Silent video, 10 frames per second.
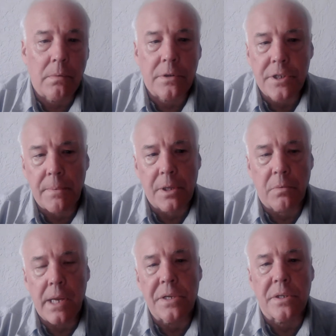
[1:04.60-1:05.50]
some of the
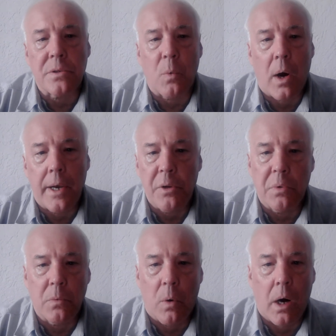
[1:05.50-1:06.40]
reasons why you
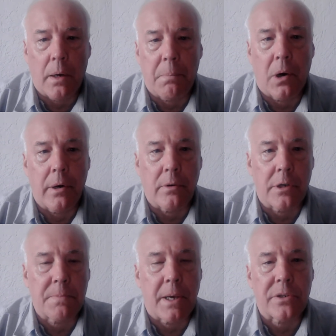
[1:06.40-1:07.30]
would want a partner,
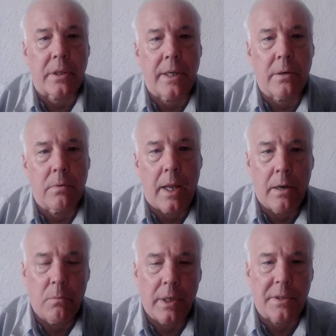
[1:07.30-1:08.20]
especially
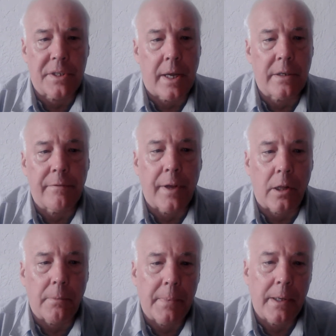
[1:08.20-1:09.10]
in real estate
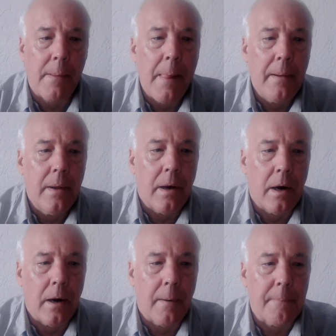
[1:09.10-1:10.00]
development
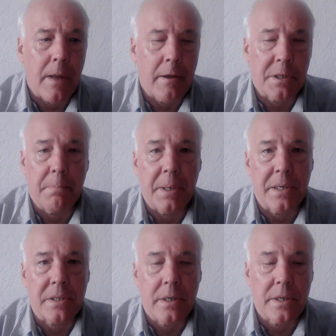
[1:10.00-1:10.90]
as a
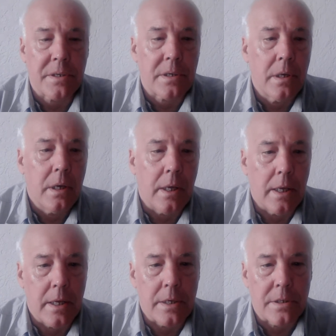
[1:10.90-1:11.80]
business,
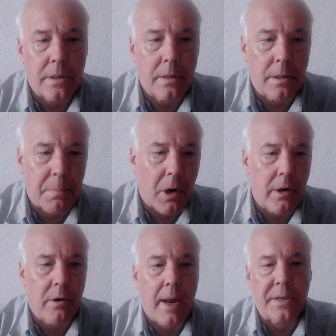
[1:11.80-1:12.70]
is the
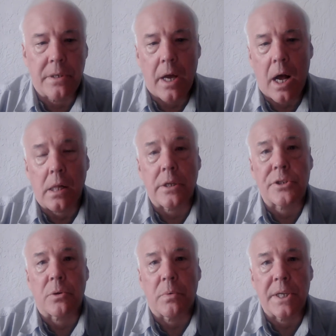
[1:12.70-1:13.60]
partner has
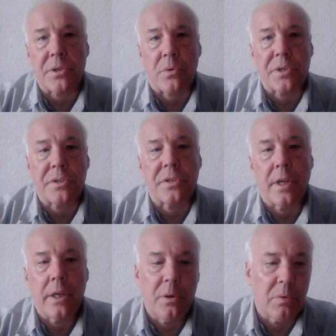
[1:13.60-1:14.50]
knowledge or resources
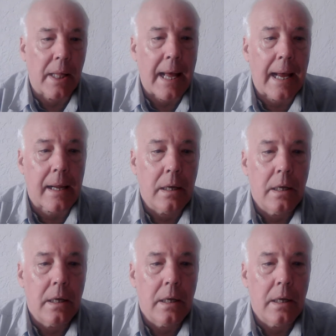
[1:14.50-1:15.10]
that you lack.